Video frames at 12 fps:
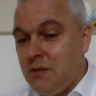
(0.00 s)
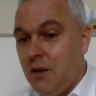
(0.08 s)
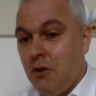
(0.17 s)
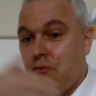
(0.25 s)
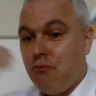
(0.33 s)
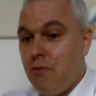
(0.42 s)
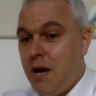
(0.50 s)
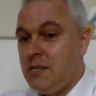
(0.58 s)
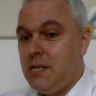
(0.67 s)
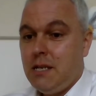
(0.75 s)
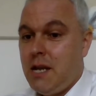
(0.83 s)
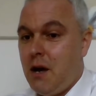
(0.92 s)
It's
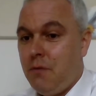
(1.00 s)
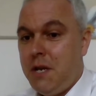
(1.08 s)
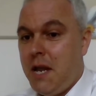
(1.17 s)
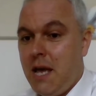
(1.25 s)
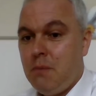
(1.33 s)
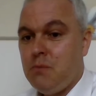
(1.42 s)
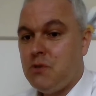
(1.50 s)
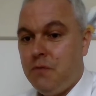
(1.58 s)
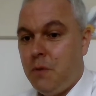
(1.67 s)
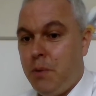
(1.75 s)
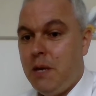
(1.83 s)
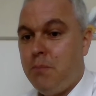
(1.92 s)
writing down the names
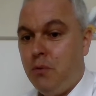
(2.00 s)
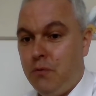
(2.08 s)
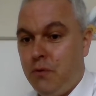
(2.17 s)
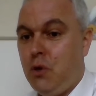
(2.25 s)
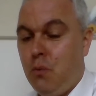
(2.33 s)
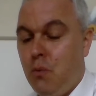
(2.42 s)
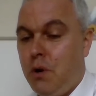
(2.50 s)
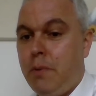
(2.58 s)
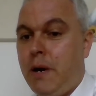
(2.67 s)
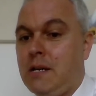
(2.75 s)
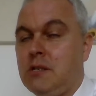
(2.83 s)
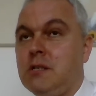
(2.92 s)
of the people that you want
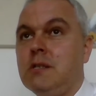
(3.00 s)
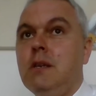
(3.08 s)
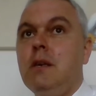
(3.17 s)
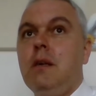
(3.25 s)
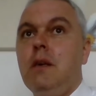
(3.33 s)
to pass